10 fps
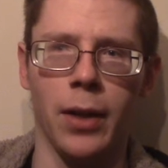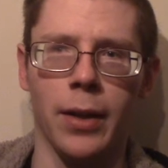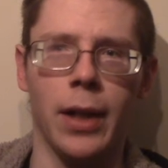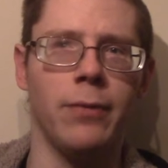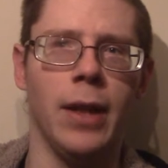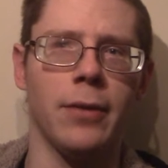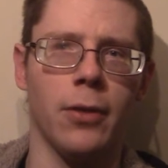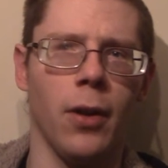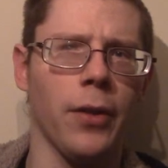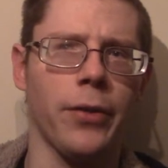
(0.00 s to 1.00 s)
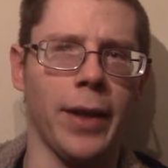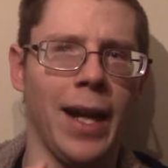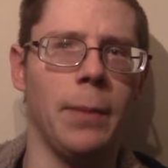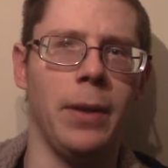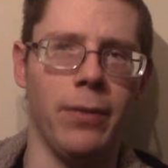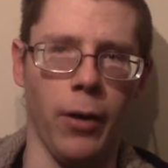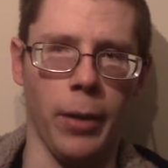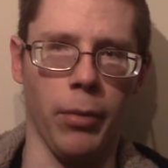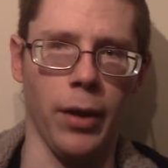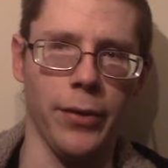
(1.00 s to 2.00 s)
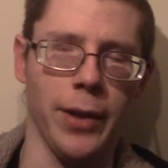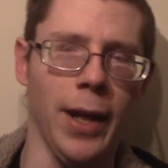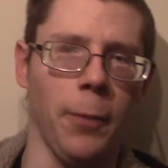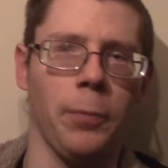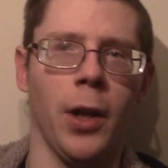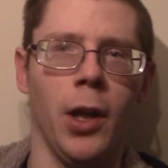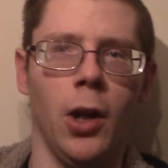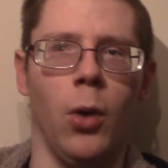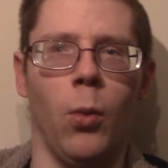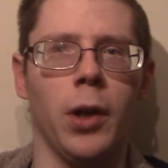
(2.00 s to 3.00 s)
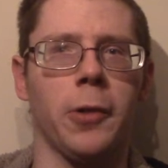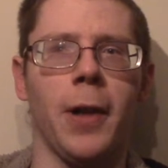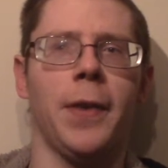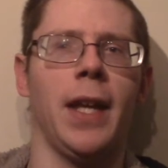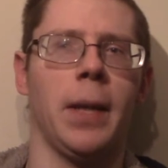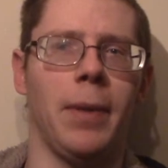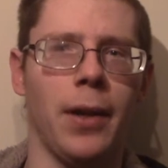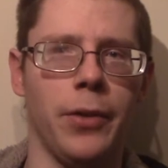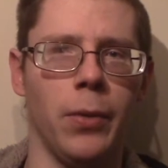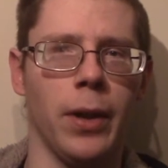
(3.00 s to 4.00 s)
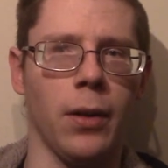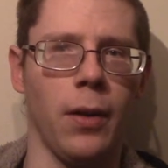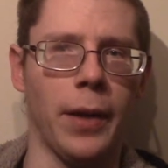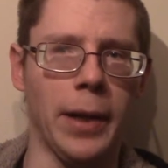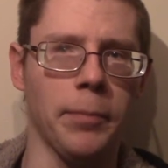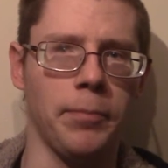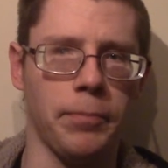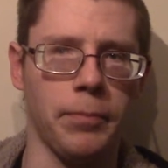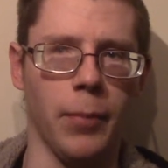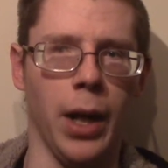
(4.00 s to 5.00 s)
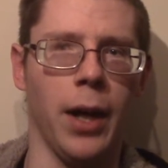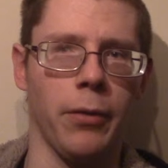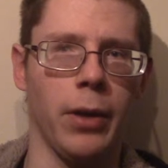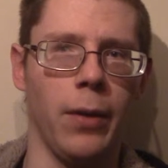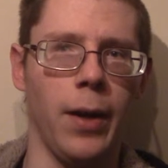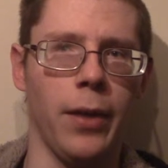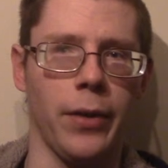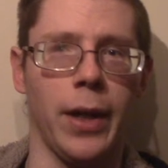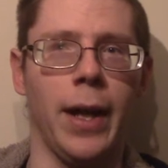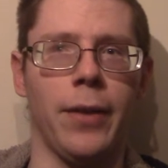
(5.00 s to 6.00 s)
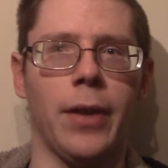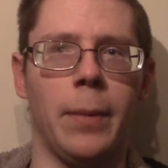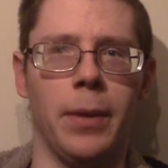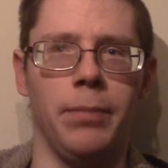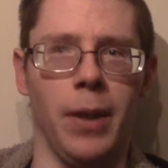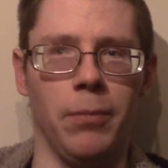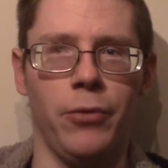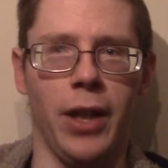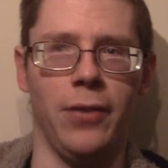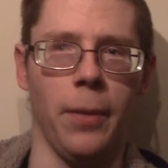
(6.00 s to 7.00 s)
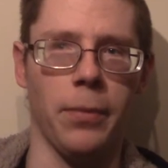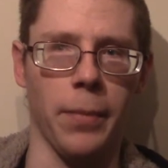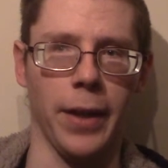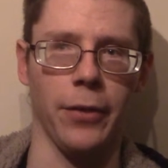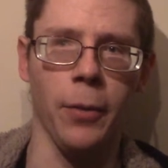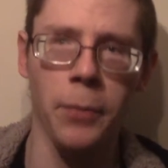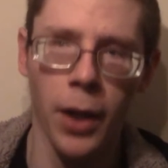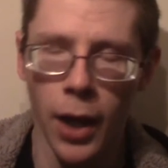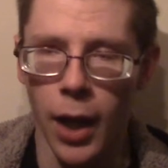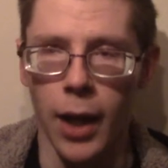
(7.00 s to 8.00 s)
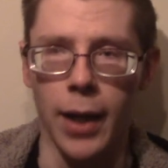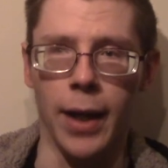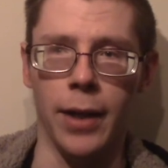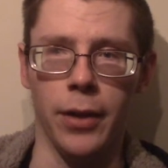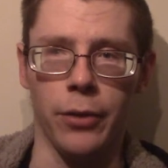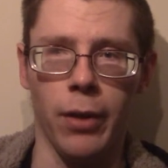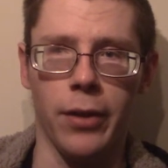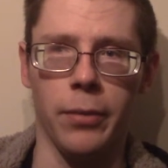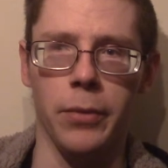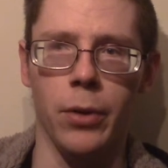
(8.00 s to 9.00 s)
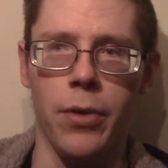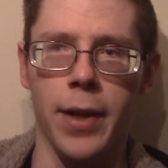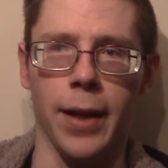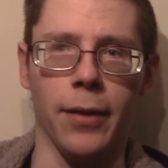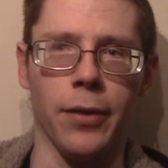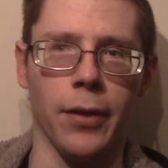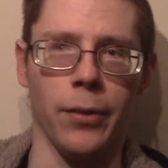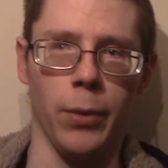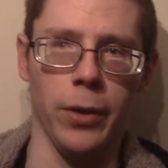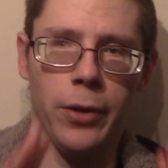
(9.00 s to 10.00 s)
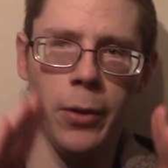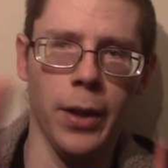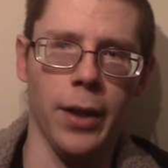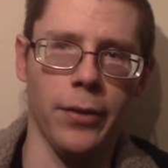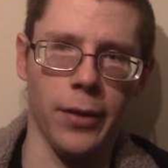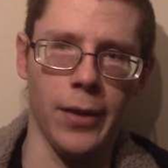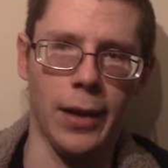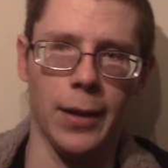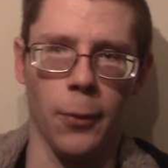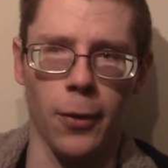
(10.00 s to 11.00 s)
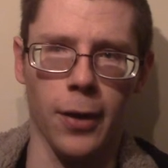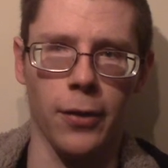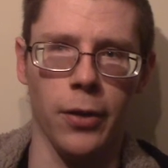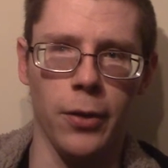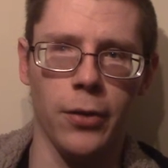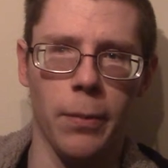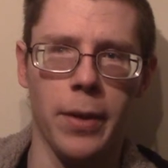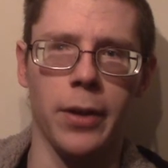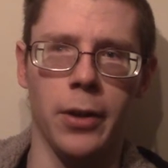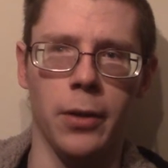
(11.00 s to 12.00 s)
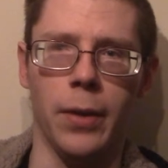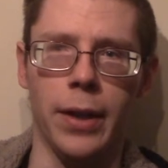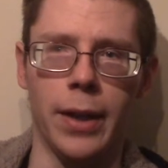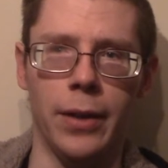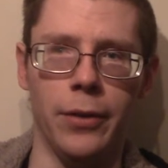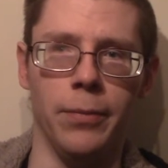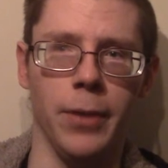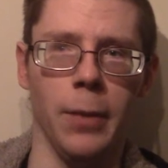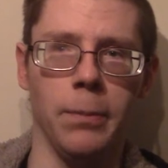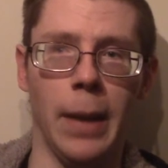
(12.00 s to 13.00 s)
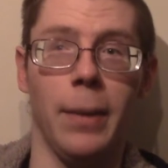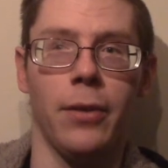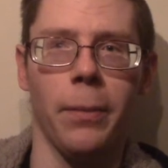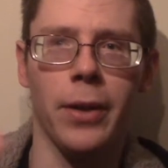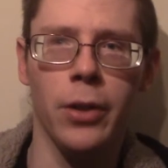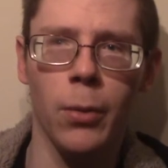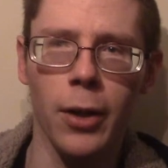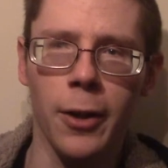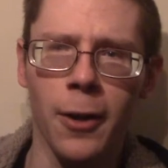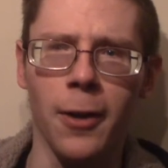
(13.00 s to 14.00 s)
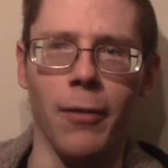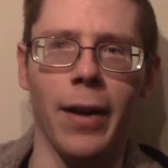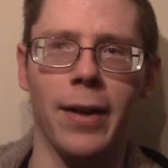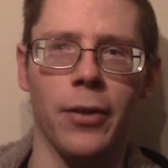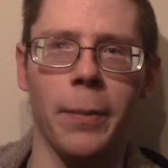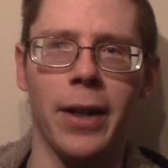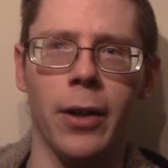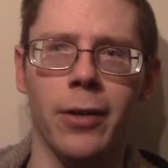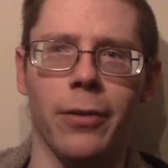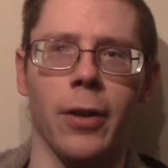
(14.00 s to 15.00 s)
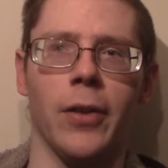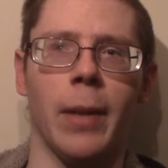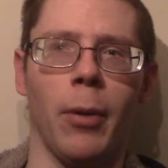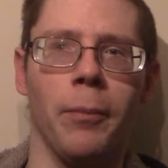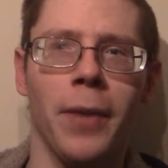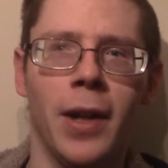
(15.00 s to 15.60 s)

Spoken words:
Okay, vet costs can be very pricey. Now, one great thing about doing all that, beyond realizing, hey, it's time to change up some things here, and try some new things, because what you're doing isn't exactly working, so do something new, and then maybe something new will occur, like something good, for example.